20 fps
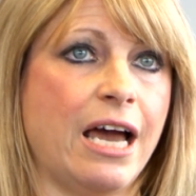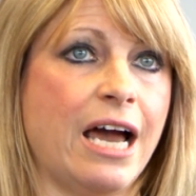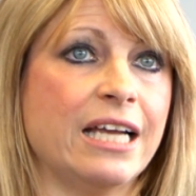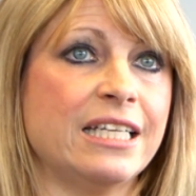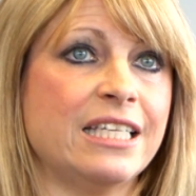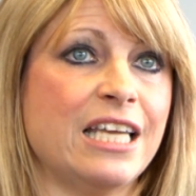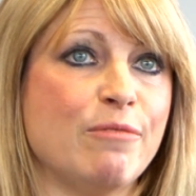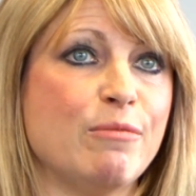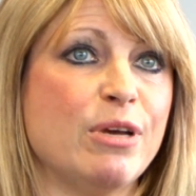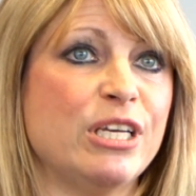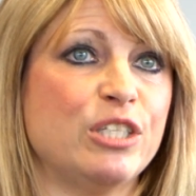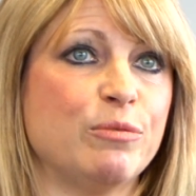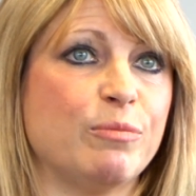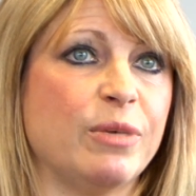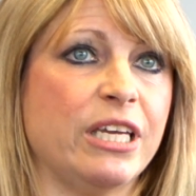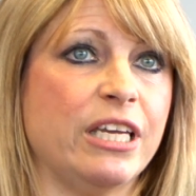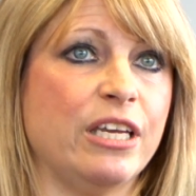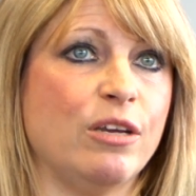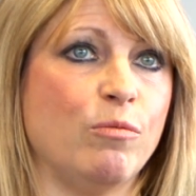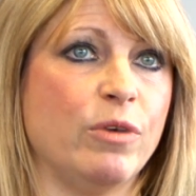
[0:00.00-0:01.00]
At
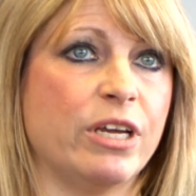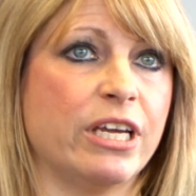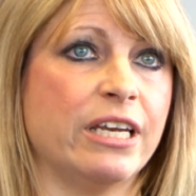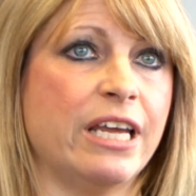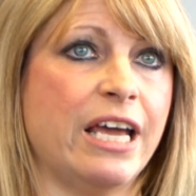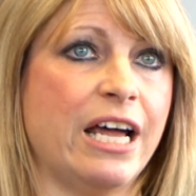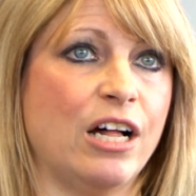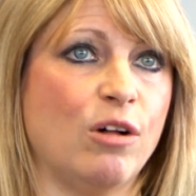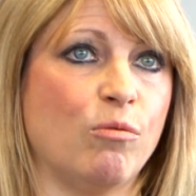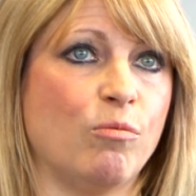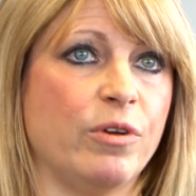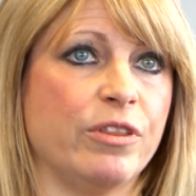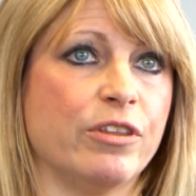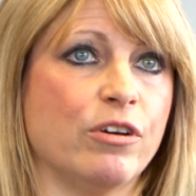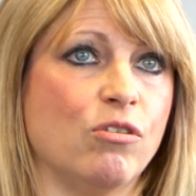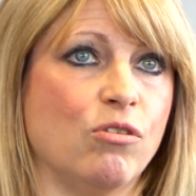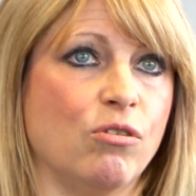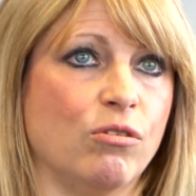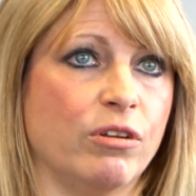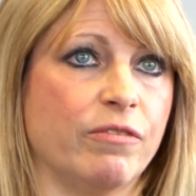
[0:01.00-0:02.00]
MSB, we can help with
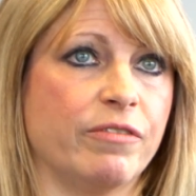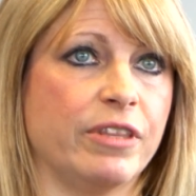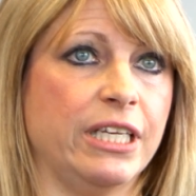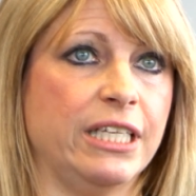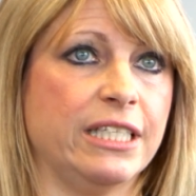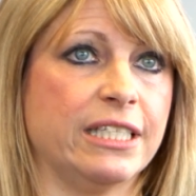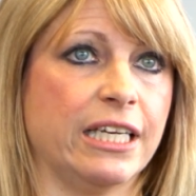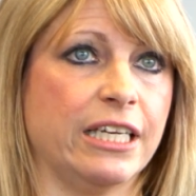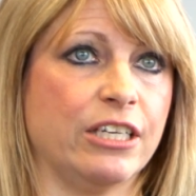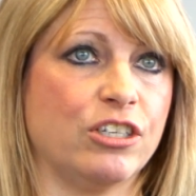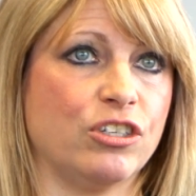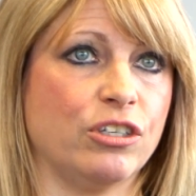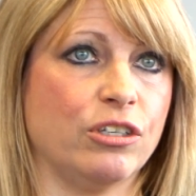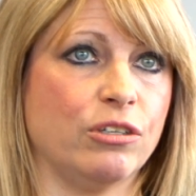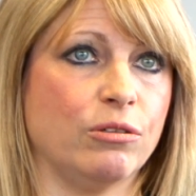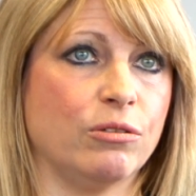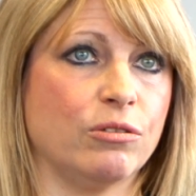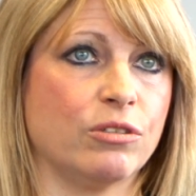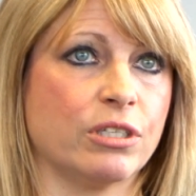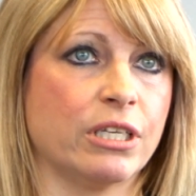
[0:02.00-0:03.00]
all of these
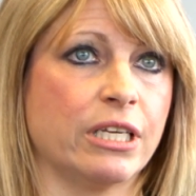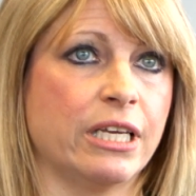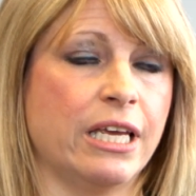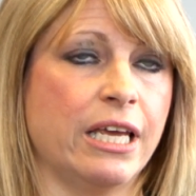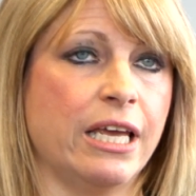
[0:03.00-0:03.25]
issues.